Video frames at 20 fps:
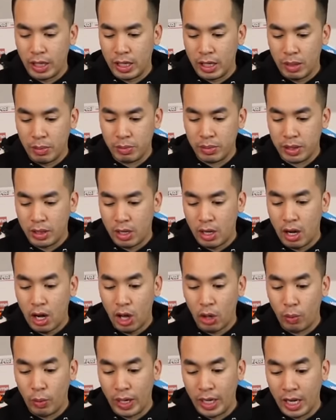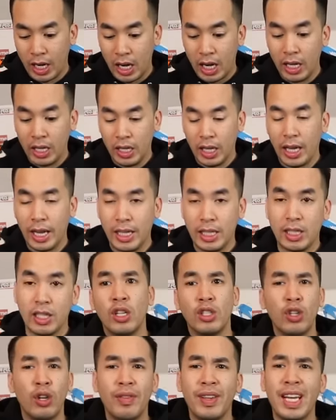It comes all the way
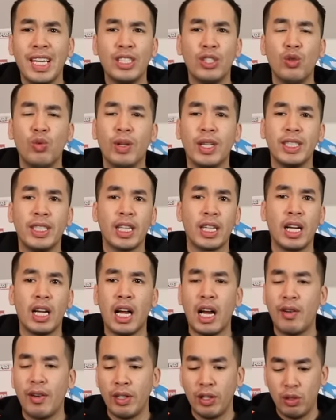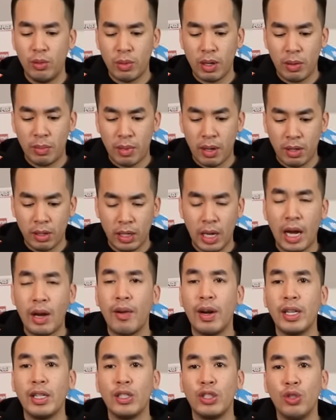unlaced. So if you guys do want to check out
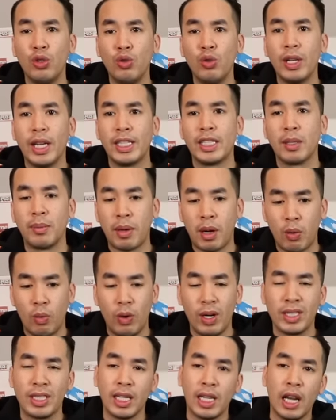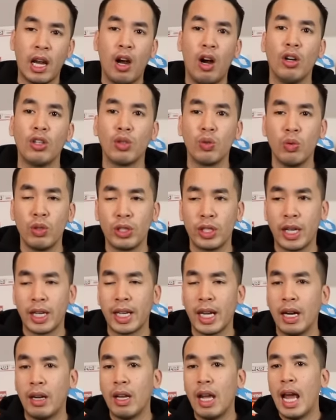how I do lace up my ones, and I also will
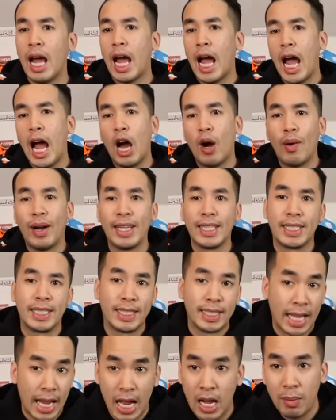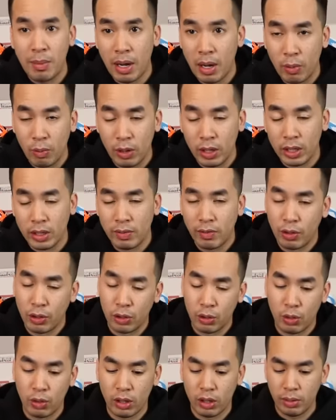check out how I style my ones for
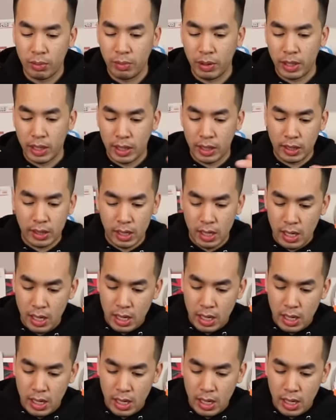sure, because